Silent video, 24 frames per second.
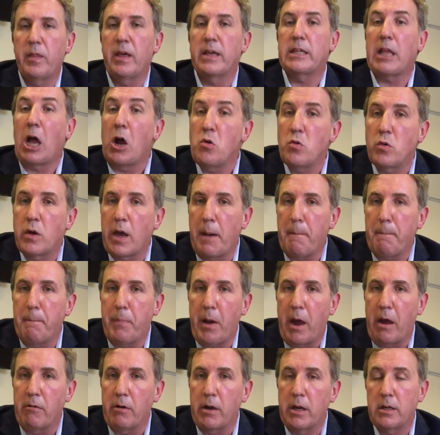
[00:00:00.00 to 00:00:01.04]
They don't get
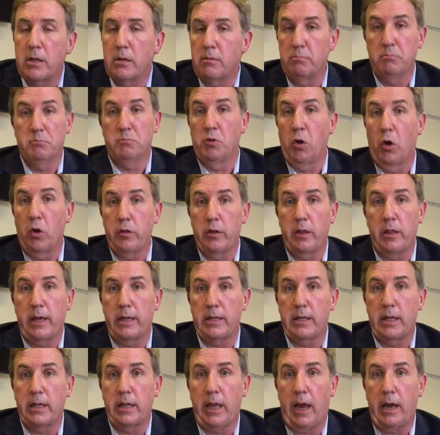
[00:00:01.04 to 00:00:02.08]
buried. Not that they
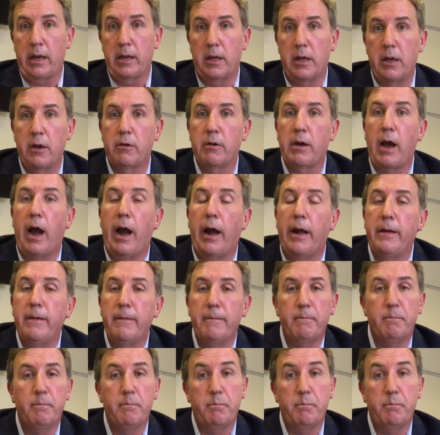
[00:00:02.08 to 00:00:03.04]
did that in the UK.